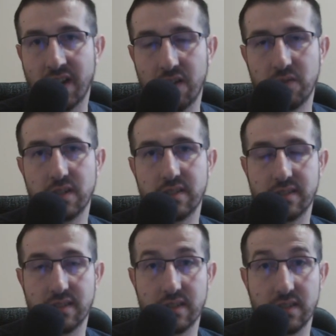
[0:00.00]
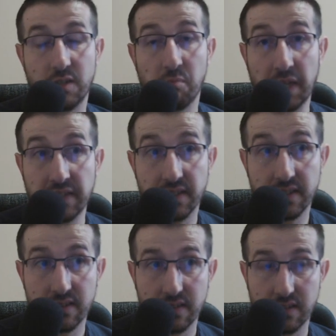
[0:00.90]
covers the
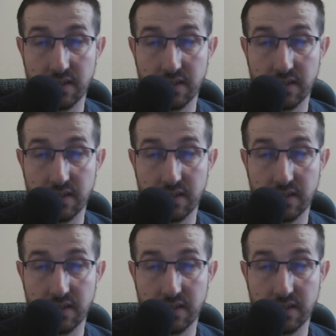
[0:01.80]
basics.